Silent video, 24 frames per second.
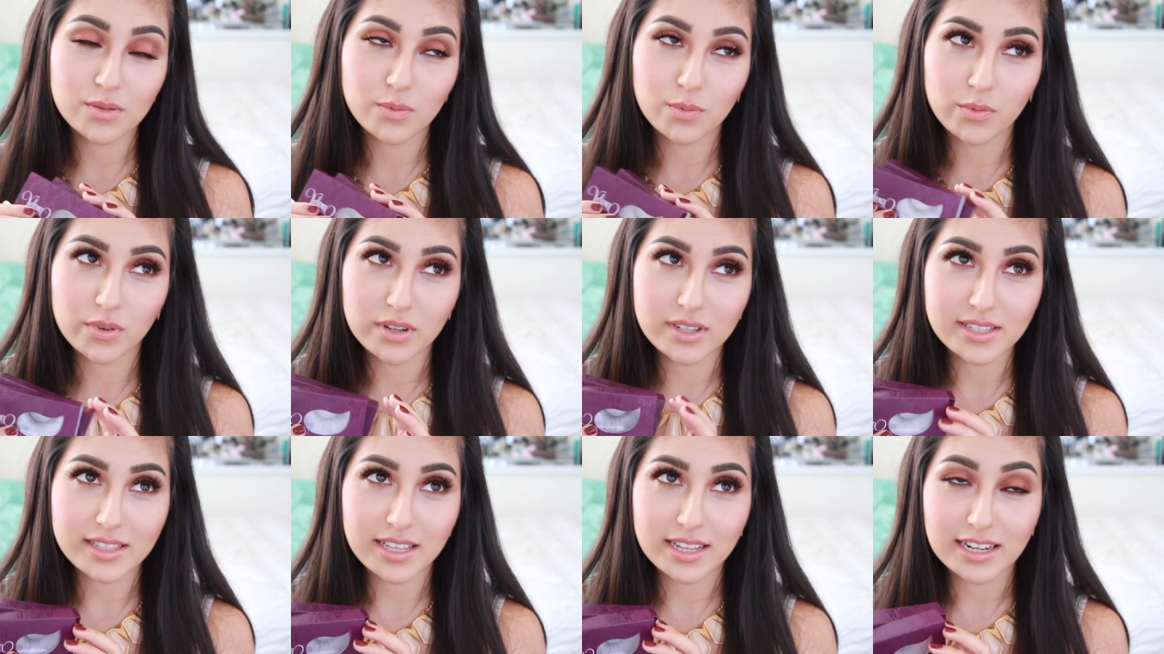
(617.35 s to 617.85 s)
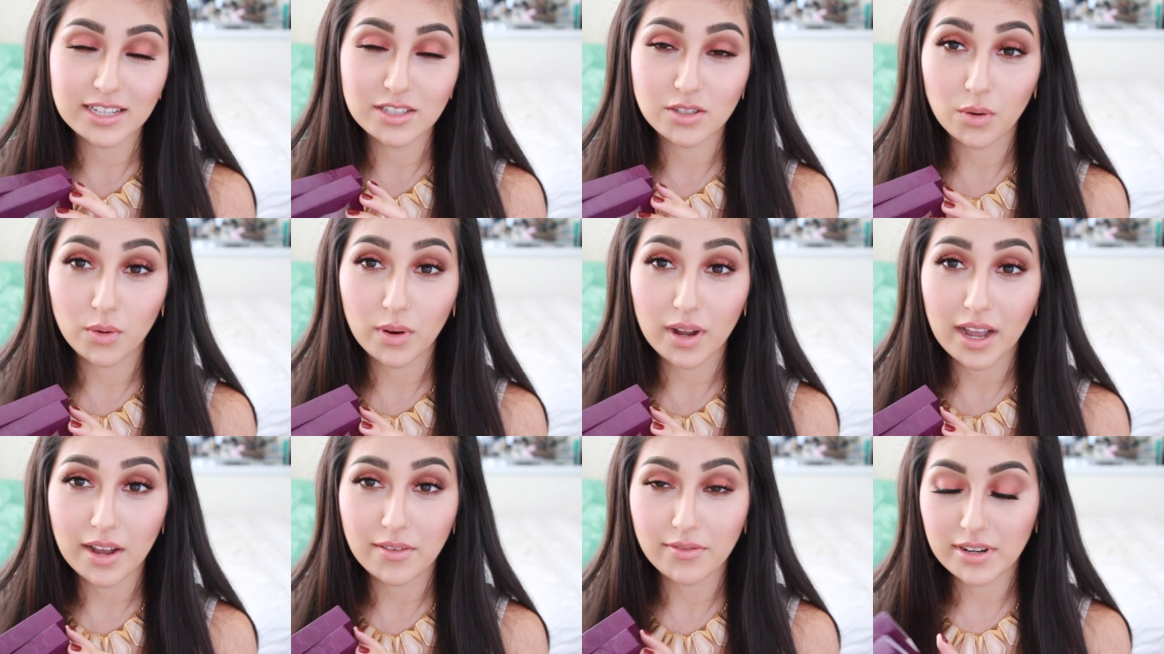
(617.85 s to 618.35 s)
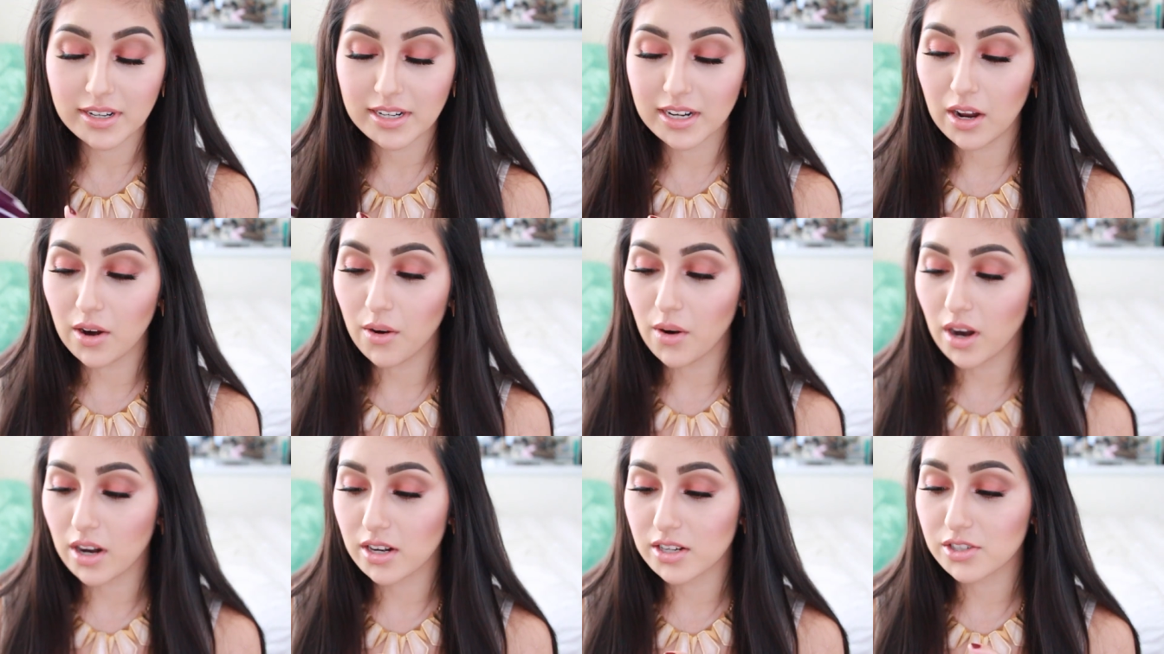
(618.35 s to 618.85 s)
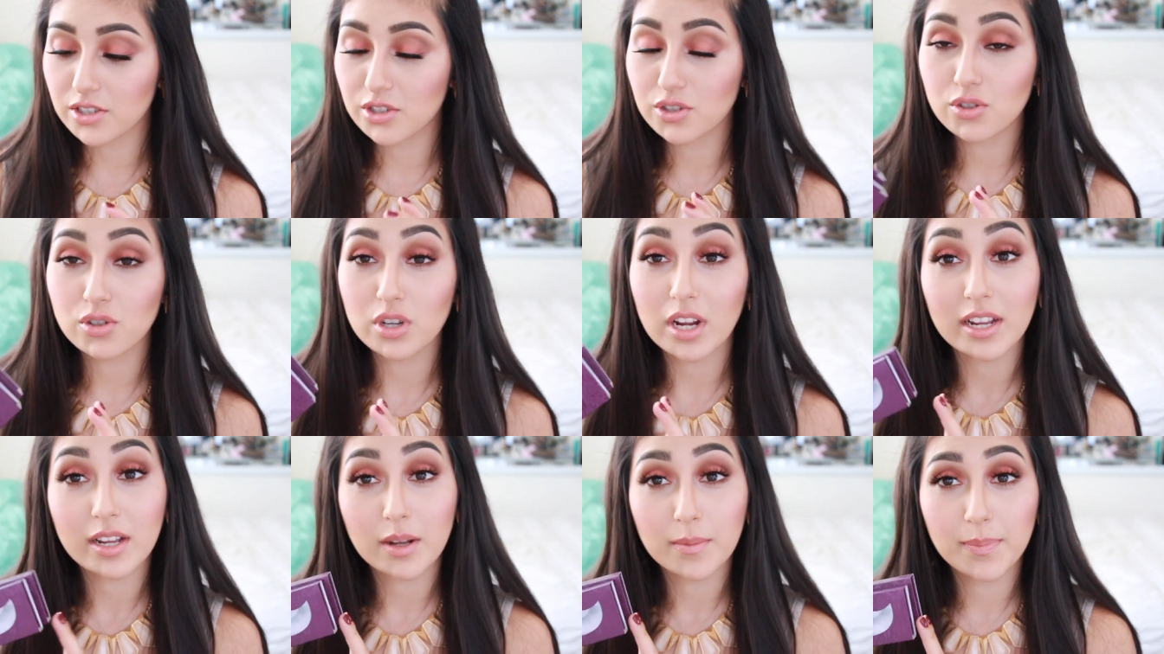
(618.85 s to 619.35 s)
ones that I don't have right now are
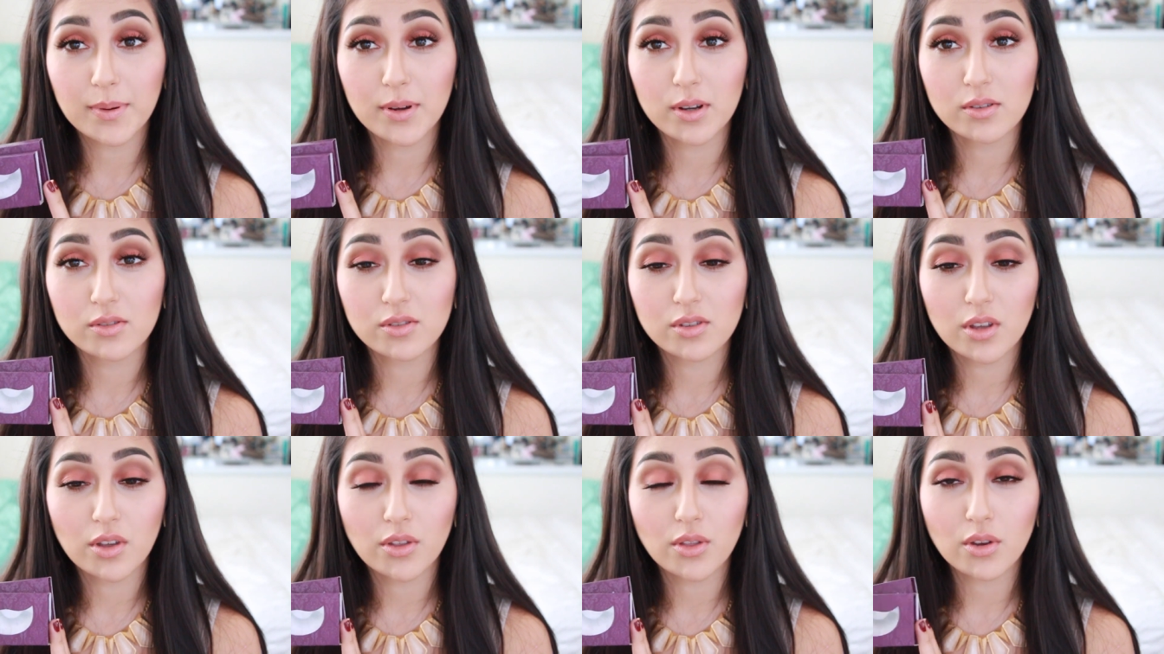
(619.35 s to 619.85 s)
Strike a Pose.